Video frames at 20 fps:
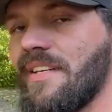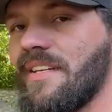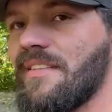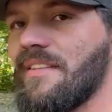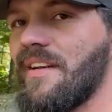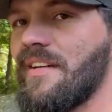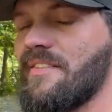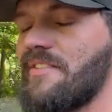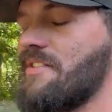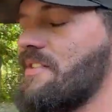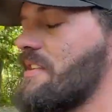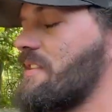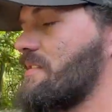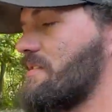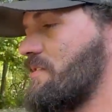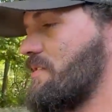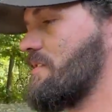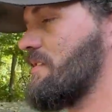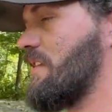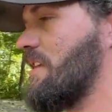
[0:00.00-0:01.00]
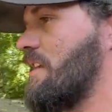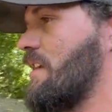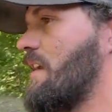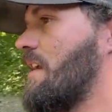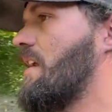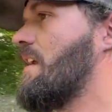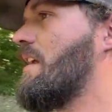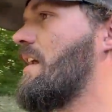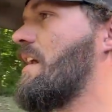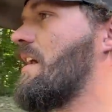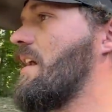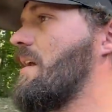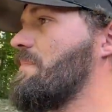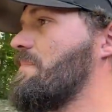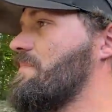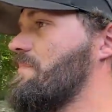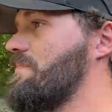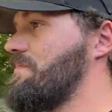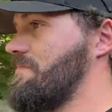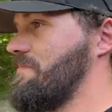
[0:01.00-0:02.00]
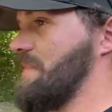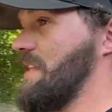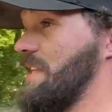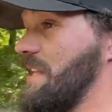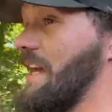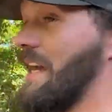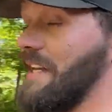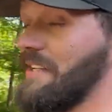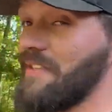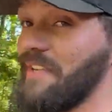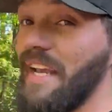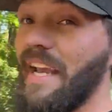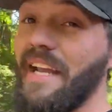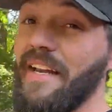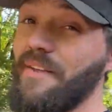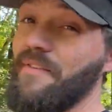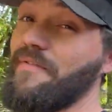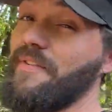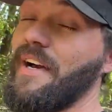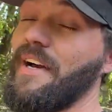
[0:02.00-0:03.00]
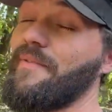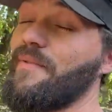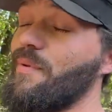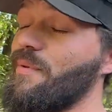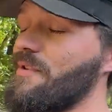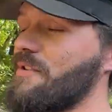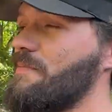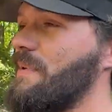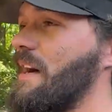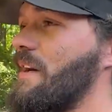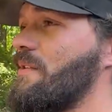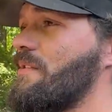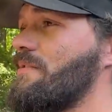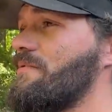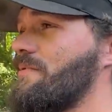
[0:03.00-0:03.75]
inline six. It has 85 horsepower